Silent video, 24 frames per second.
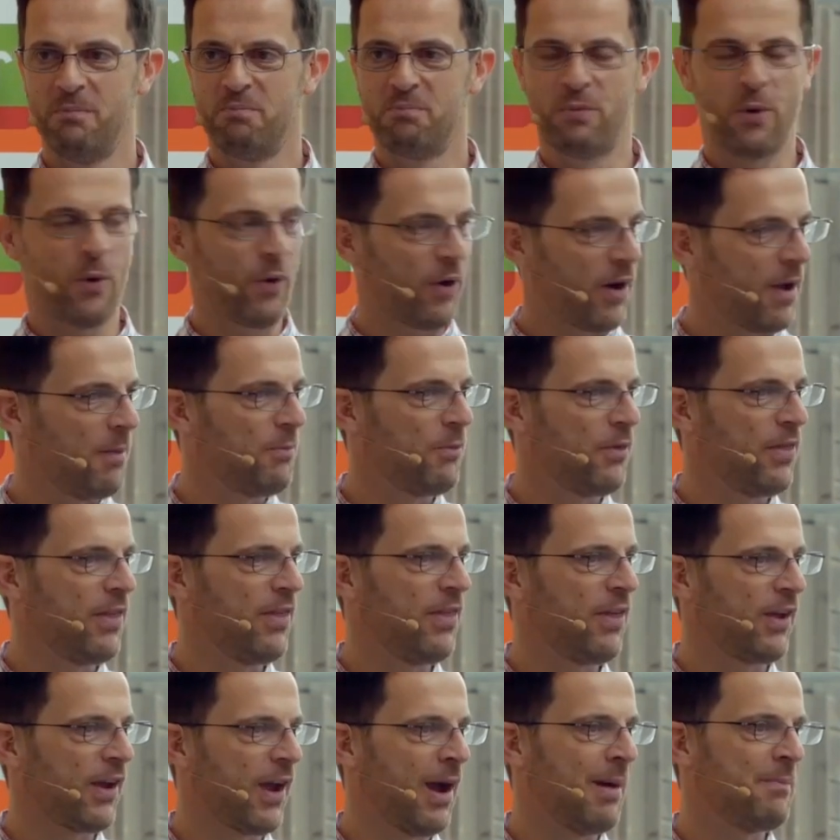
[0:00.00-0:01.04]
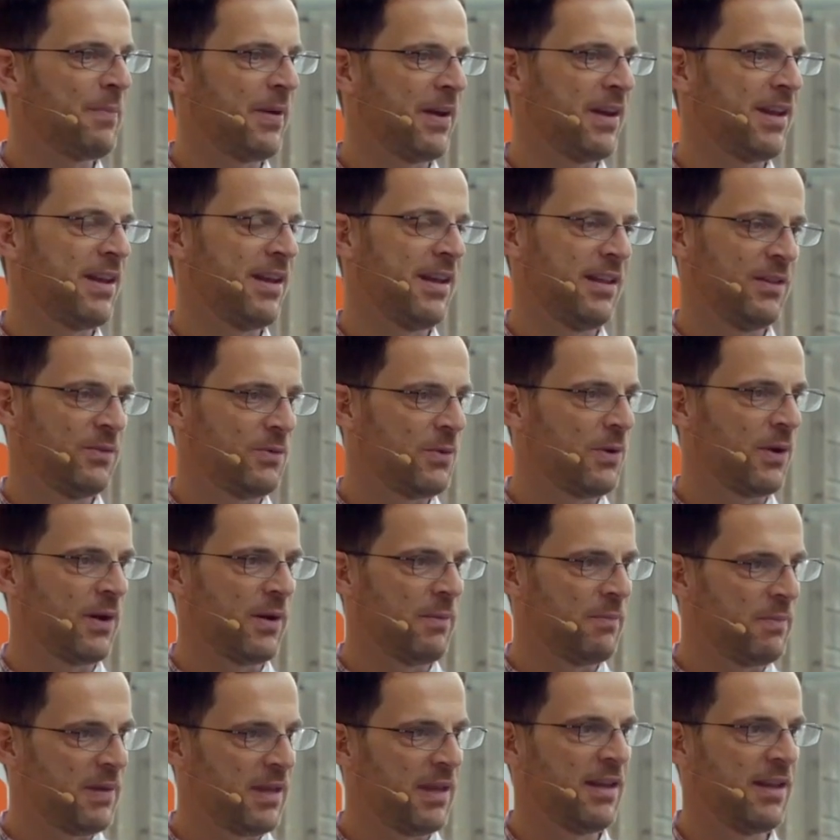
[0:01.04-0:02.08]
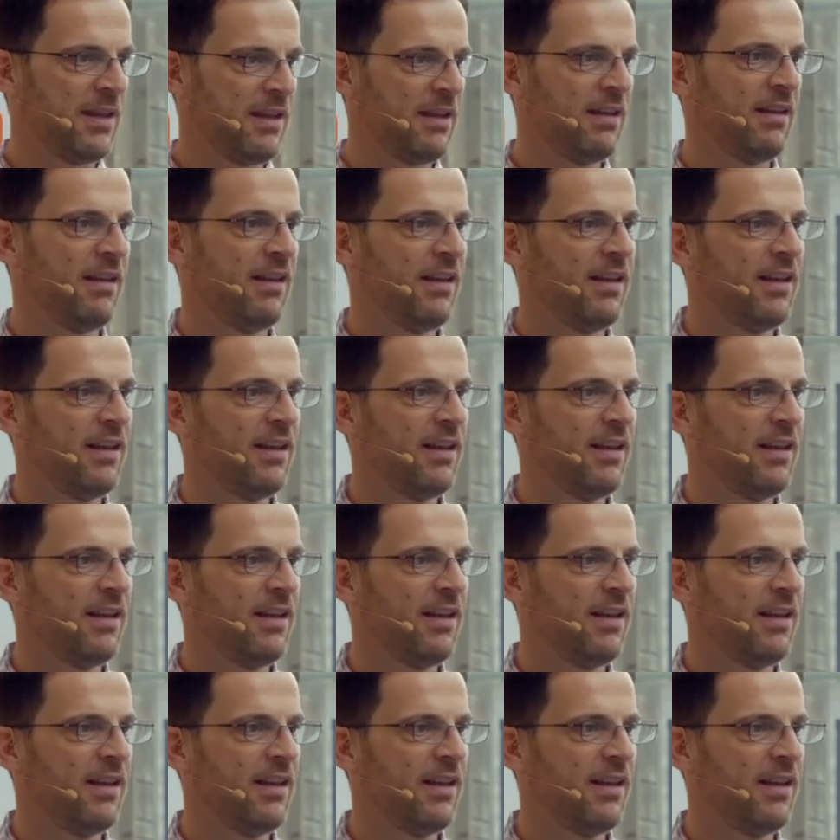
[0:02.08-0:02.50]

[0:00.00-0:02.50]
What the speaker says: program within the company and we want to be